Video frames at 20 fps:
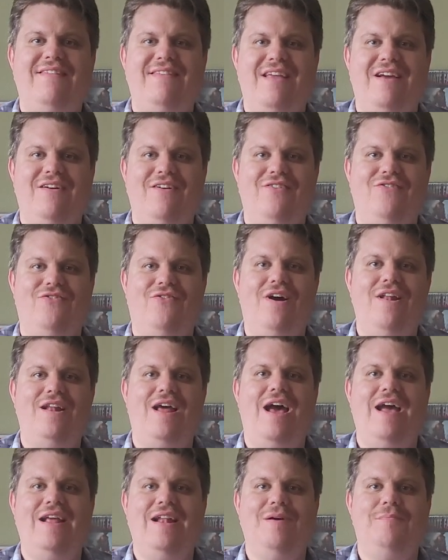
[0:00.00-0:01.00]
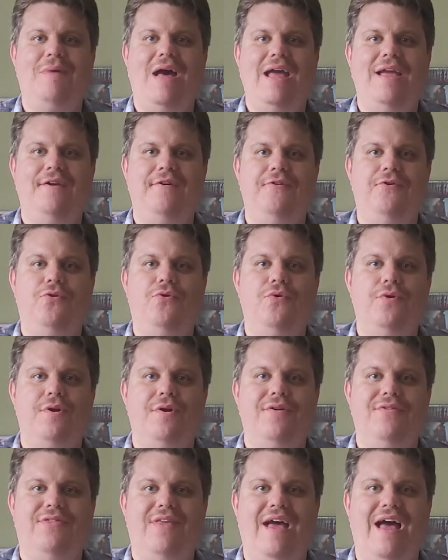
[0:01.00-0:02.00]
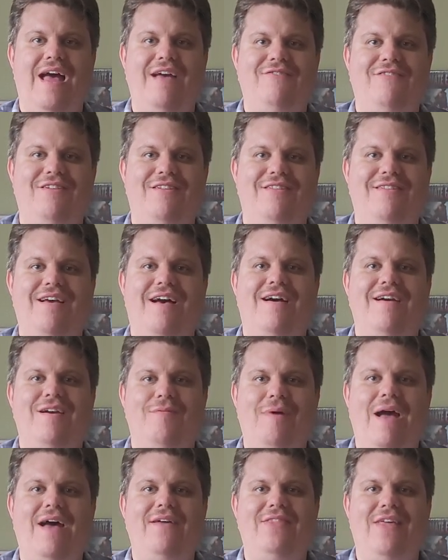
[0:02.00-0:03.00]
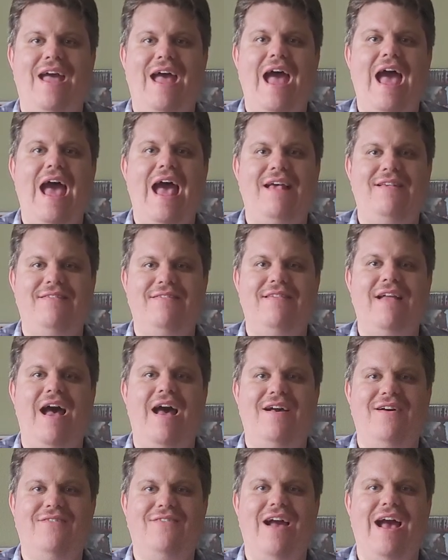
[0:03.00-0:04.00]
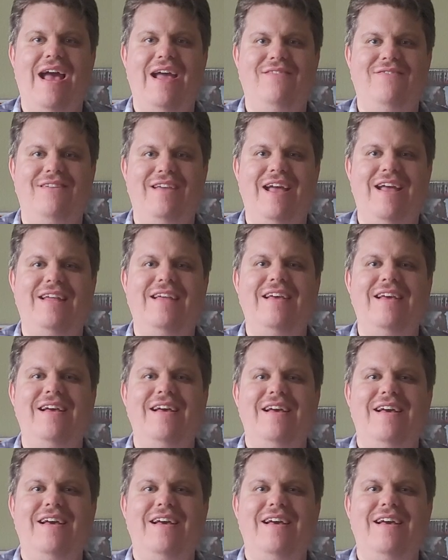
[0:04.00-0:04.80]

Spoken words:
there's one item I ordered that I will talk about that has not arrived yet.